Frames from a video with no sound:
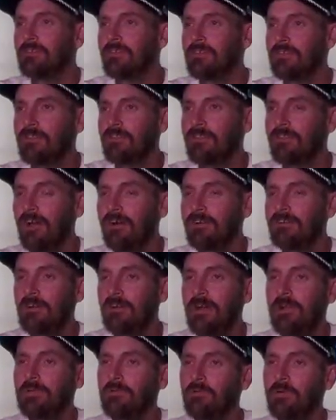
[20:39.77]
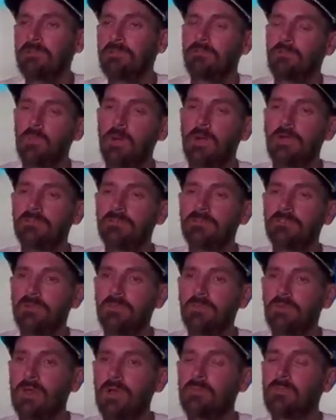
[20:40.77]
the end of the contract, you wait till
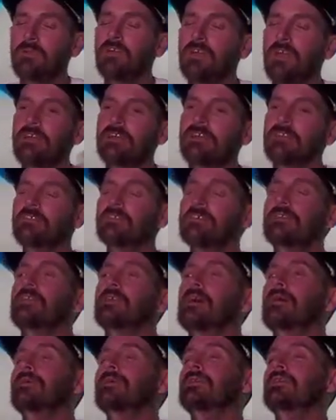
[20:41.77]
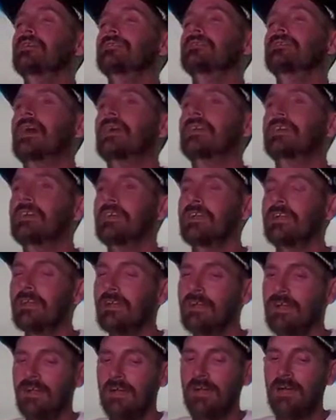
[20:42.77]
sponsorship's up, and you cut it clean. I mean, I get it.
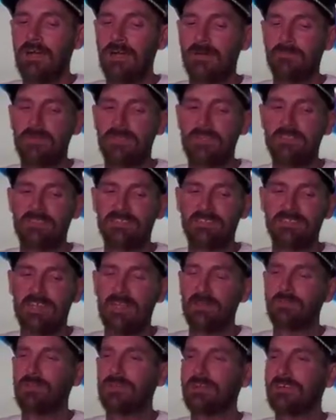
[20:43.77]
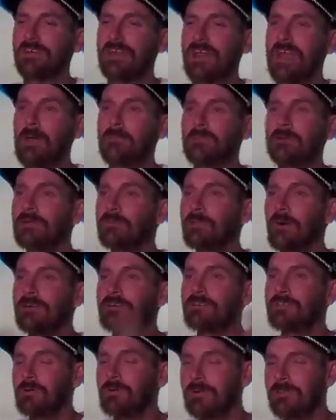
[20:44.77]
Is the same thing going to happen to
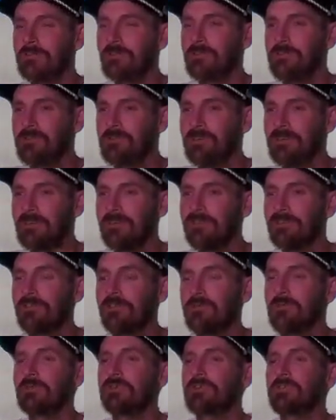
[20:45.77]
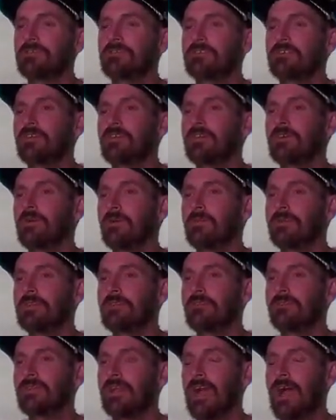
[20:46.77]
Martin Truex Jr. here in 2 years? I mean,
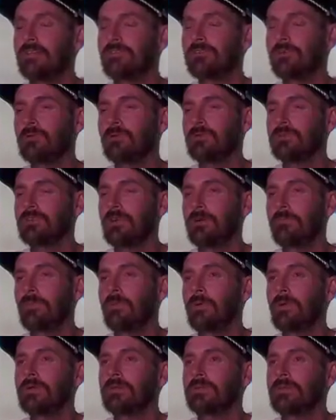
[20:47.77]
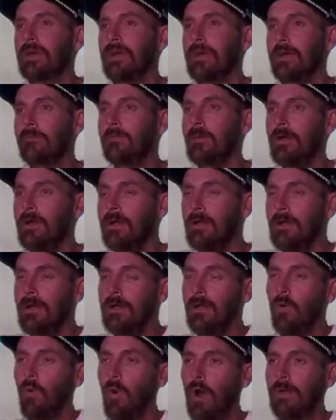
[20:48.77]
you've got to, at some point in time,
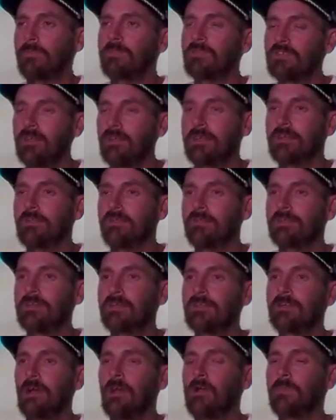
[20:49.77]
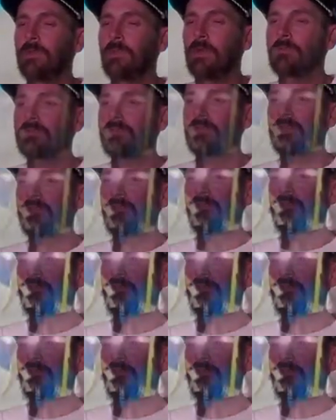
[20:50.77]
wipe the slate clean, open up the seat for